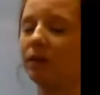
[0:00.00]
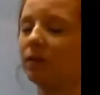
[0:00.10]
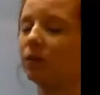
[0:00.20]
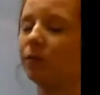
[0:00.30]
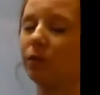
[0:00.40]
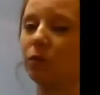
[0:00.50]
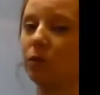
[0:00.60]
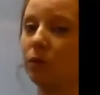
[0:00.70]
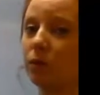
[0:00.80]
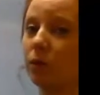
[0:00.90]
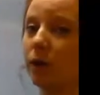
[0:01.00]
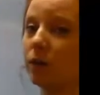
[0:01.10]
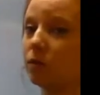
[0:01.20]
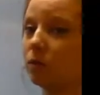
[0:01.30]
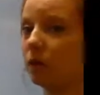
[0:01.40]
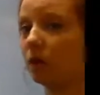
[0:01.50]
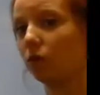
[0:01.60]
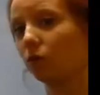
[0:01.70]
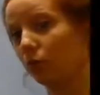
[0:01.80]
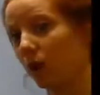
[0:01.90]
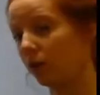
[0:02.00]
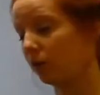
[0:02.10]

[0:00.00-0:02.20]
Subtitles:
the difference between whether your answer is right or